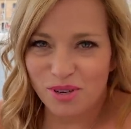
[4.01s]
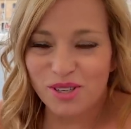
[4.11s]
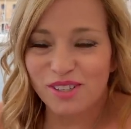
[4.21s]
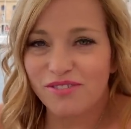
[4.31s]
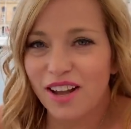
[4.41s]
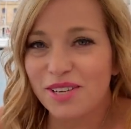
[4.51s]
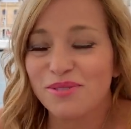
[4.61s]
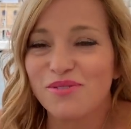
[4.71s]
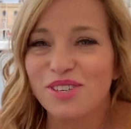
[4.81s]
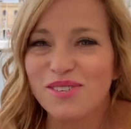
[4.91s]
where you can find
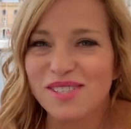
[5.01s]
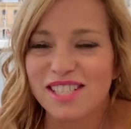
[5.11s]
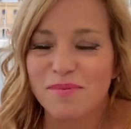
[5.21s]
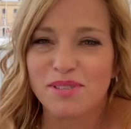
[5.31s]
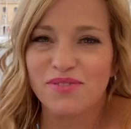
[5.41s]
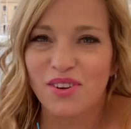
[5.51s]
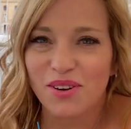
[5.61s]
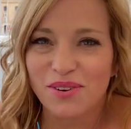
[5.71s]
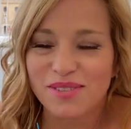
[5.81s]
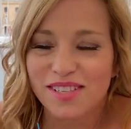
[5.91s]
reviews, tips, and
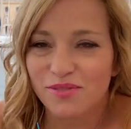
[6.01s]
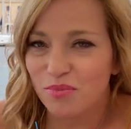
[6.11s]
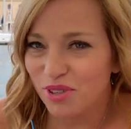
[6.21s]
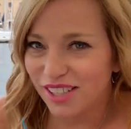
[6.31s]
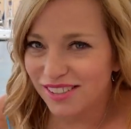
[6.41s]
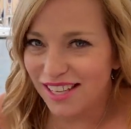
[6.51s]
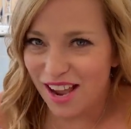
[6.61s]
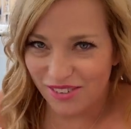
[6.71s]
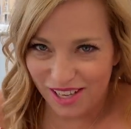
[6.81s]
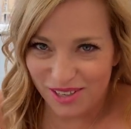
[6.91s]
photos from real
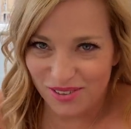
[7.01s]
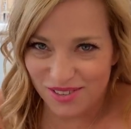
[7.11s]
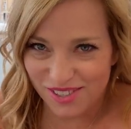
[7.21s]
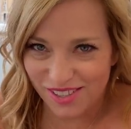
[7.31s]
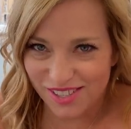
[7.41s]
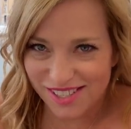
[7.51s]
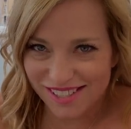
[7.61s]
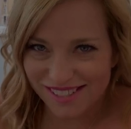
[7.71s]
everyday cruisers.